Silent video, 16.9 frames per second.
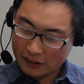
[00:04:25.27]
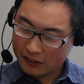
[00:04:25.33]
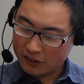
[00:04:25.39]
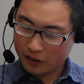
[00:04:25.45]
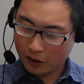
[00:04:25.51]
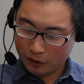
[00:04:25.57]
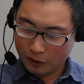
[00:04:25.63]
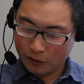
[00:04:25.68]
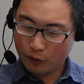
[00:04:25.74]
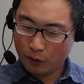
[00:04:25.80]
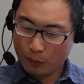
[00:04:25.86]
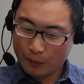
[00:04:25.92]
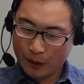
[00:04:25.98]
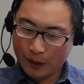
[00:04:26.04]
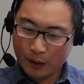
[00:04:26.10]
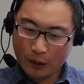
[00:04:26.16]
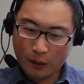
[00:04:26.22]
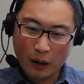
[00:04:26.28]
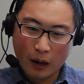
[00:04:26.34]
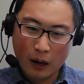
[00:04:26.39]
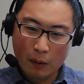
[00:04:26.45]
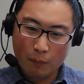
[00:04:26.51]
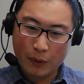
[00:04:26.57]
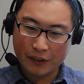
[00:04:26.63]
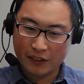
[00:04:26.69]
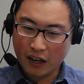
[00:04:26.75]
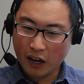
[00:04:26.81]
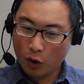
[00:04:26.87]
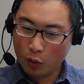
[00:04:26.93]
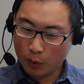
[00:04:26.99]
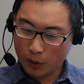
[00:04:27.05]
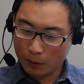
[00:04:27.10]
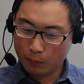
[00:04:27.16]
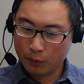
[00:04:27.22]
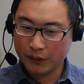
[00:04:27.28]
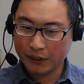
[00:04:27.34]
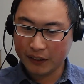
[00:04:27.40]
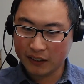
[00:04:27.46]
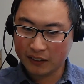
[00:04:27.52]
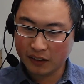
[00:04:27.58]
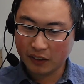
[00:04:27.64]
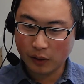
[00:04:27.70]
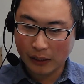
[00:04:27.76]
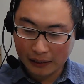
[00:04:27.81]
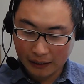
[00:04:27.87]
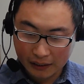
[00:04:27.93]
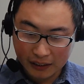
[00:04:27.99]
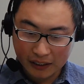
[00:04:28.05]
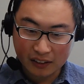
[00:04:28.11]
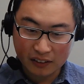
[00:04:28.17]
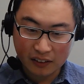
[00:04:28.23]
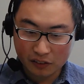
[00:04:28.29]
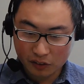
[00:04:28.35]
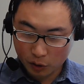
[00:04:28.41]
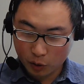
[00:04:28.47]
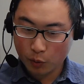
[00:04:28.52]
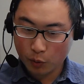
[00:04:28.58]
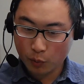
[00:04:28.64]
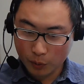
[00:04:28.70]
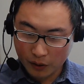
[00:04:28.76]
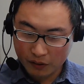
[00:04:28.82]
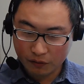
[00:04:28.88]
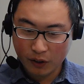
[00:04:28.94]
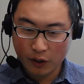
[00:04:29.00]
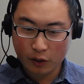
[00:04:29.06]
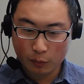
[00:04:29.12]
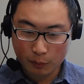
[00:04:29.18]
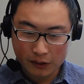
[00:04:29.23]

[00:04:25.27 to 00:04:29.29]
but now we are putting into a new environment, new texture